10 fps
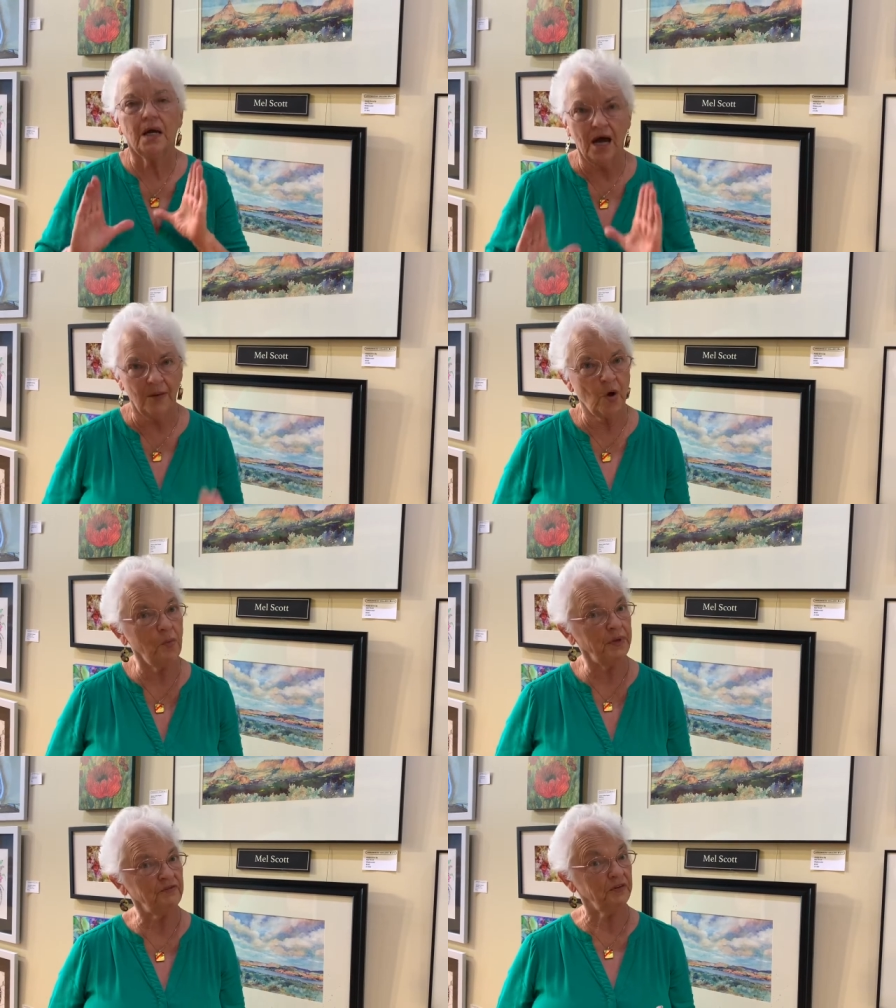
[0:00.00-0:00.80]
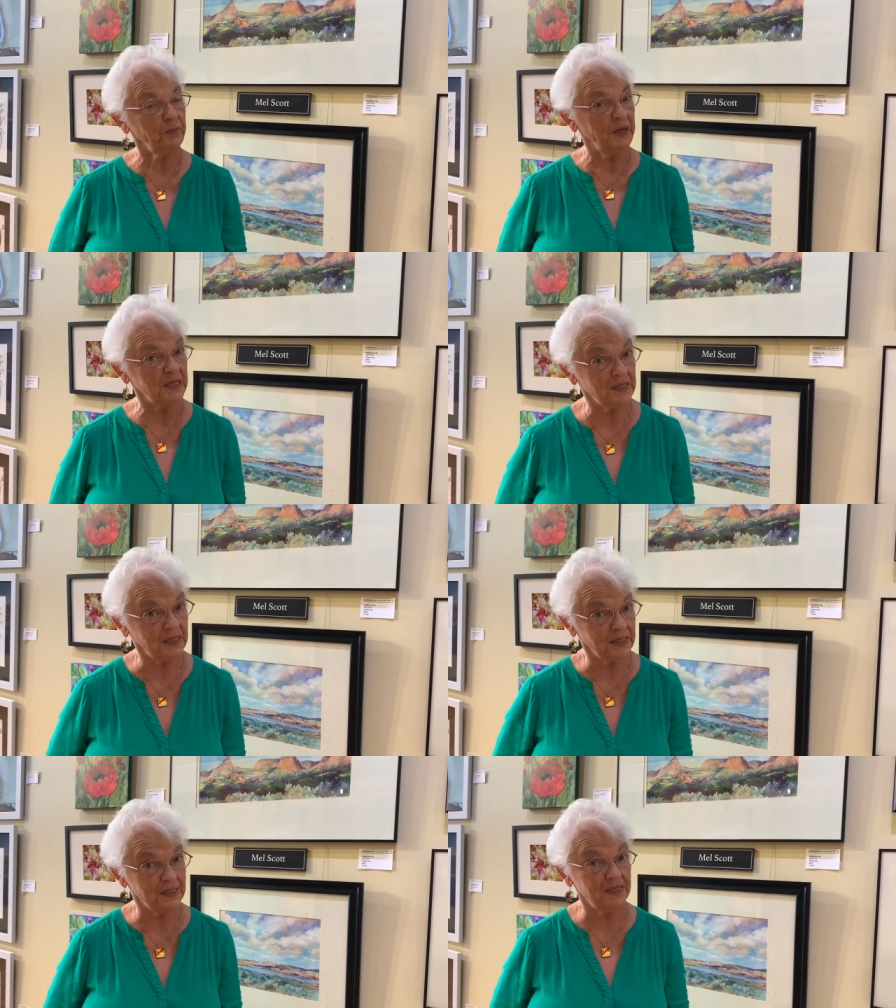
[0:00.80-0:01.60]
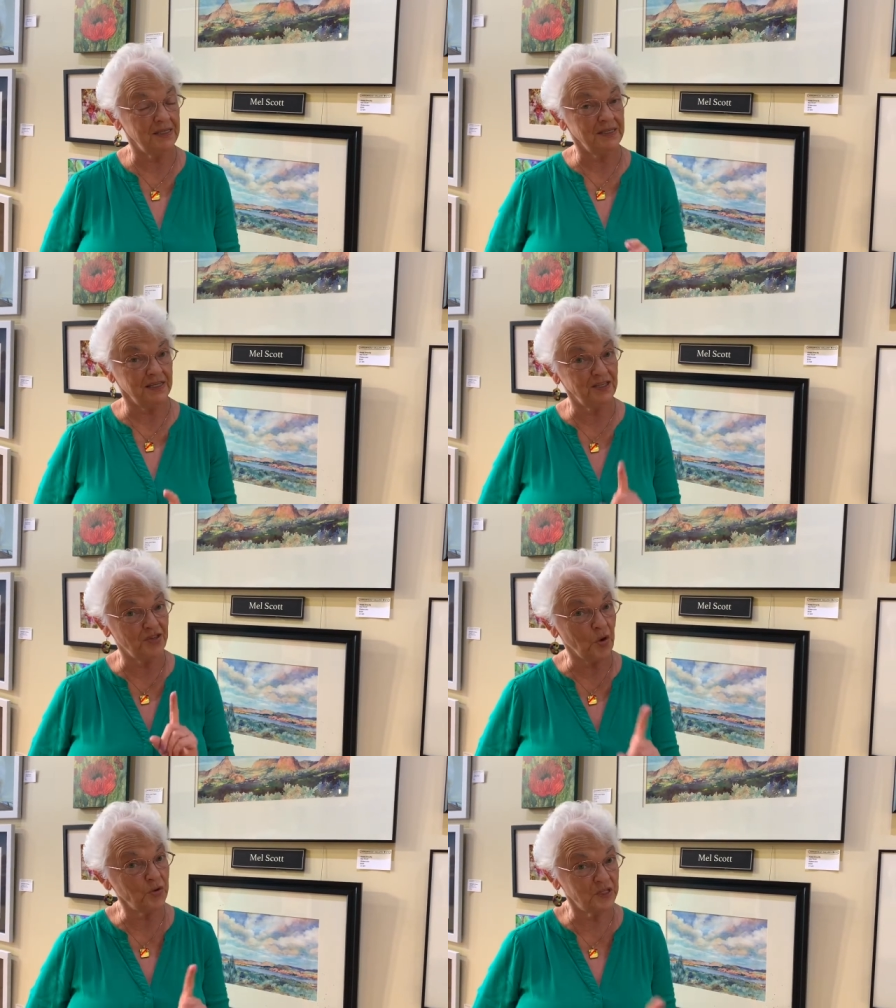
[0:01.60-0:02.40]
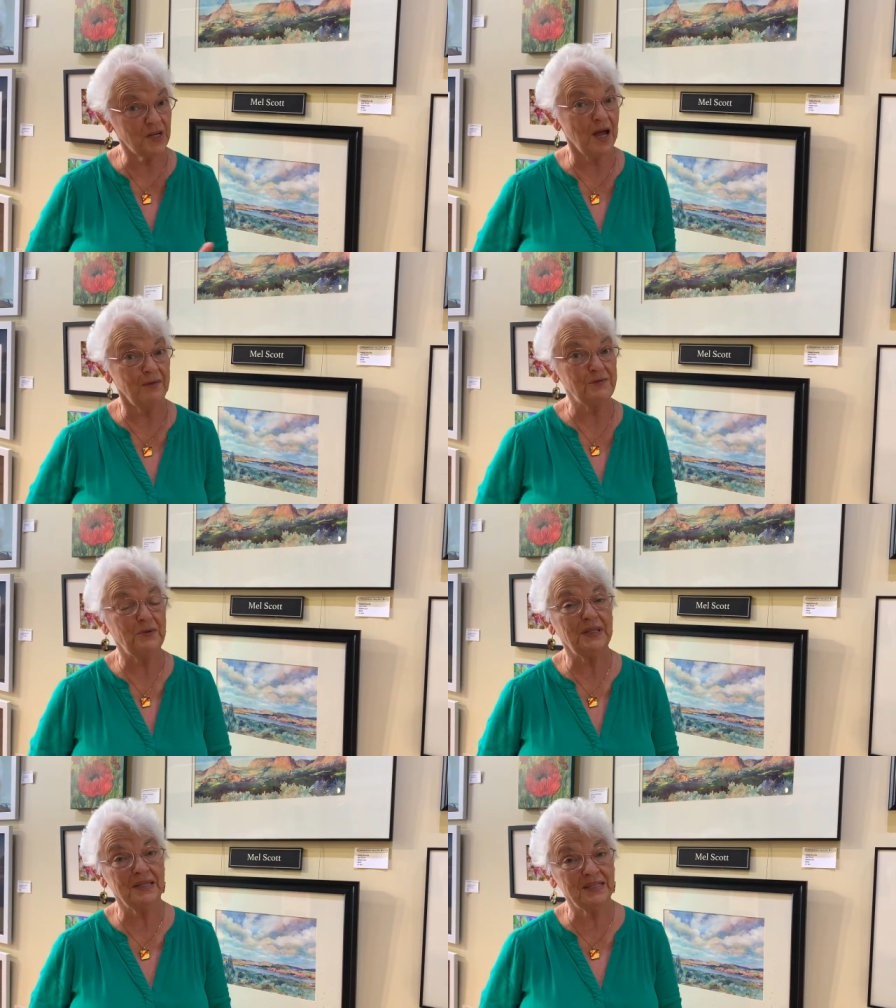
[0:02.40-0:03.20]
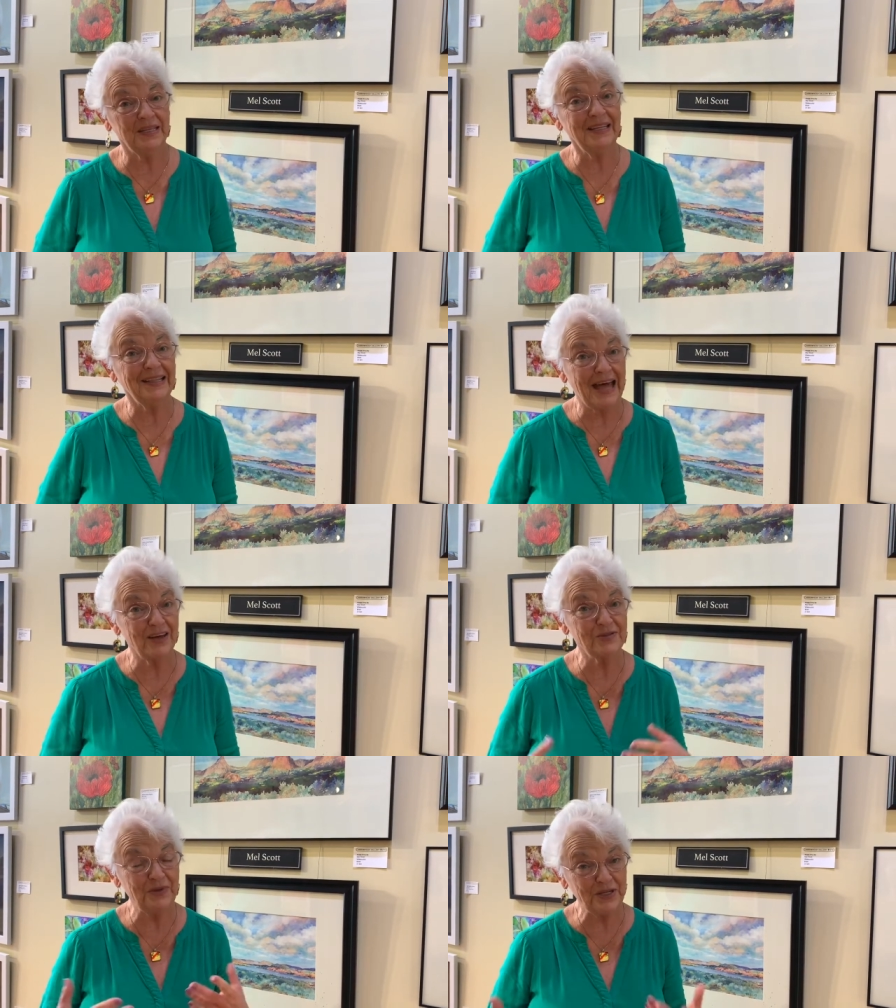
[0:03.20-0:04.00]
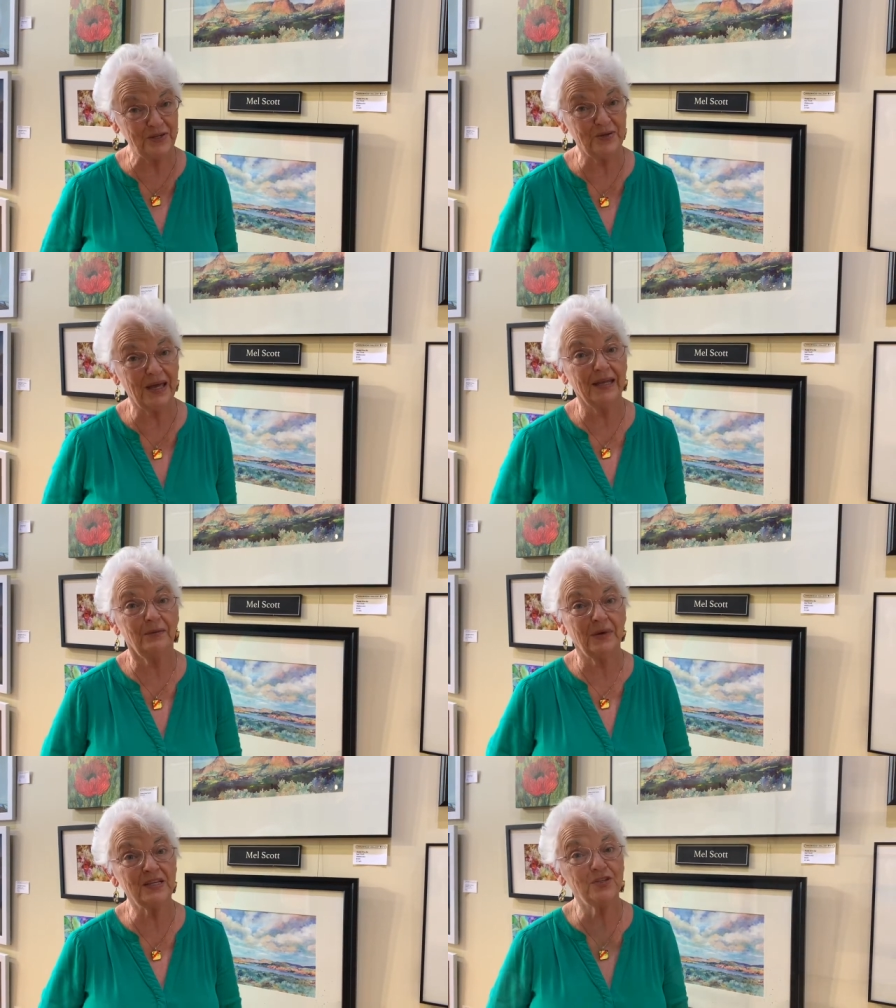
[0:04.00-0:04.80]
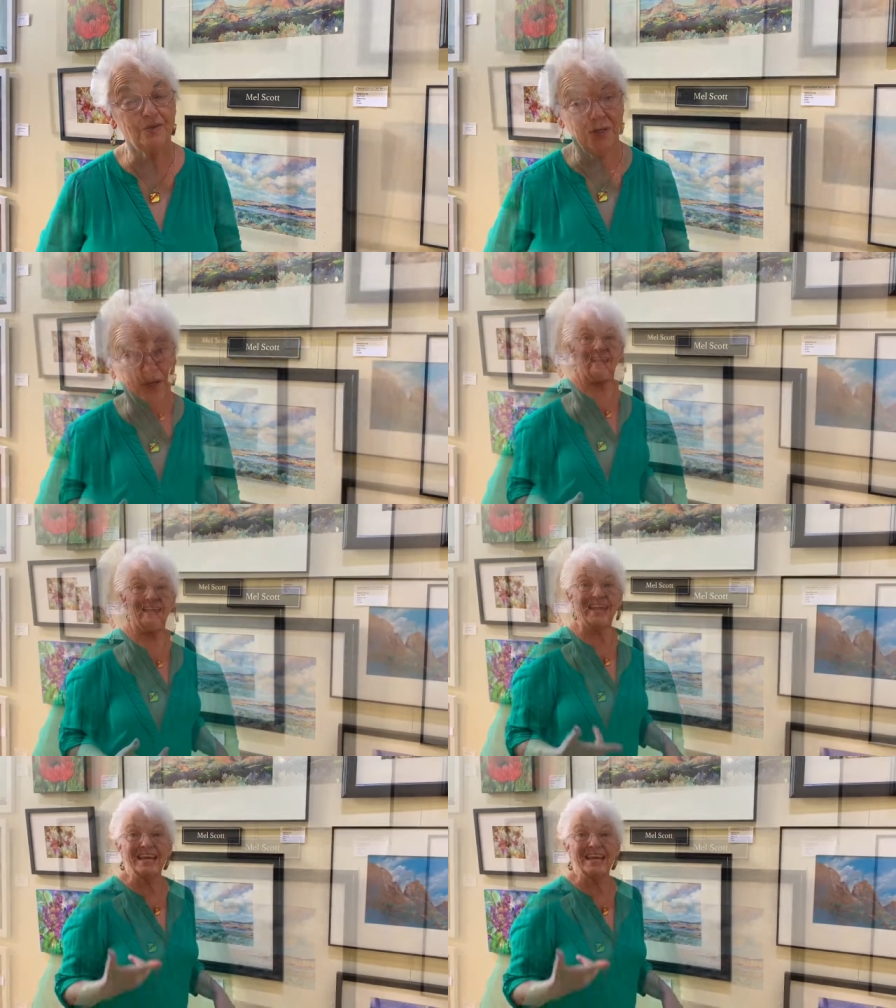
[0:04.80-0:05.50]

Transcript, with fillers: I'm open for business just those times when the city allows me to do that in my studio.